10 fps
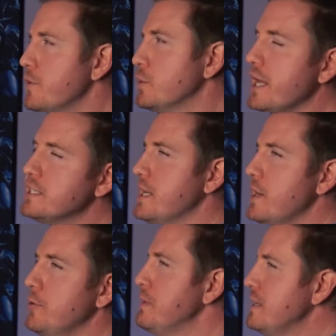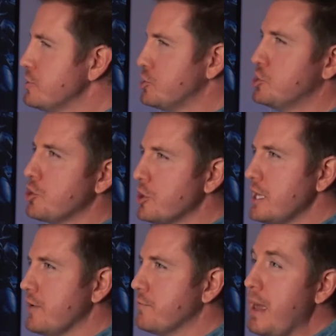if you would like to help me in this
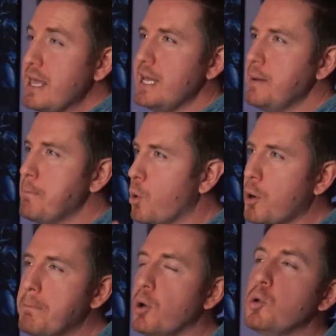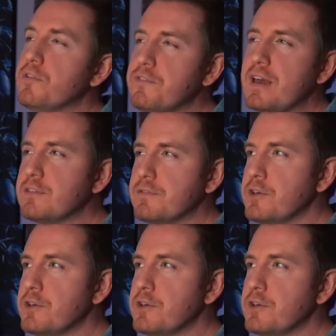journey of making more bold faith